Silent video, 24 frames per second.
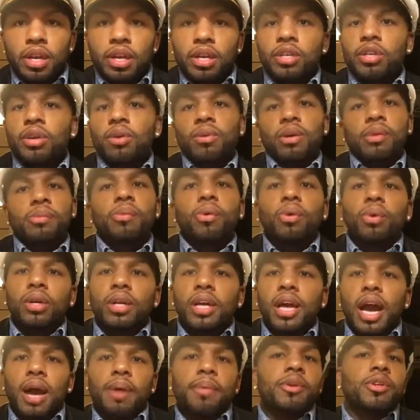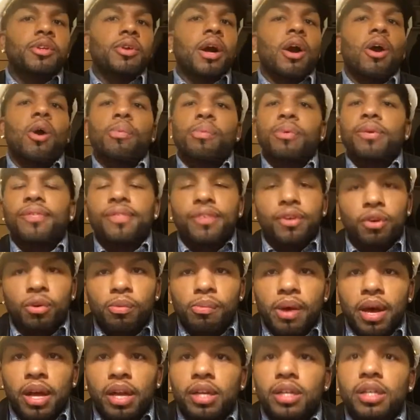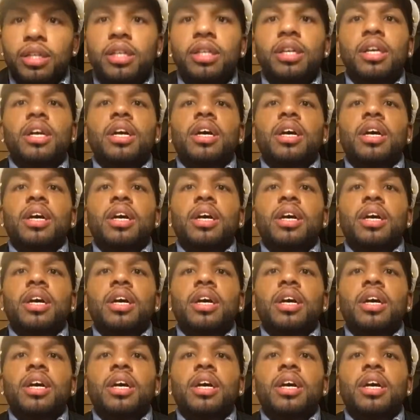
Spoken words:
Good morning. How are you? I hope you feel better.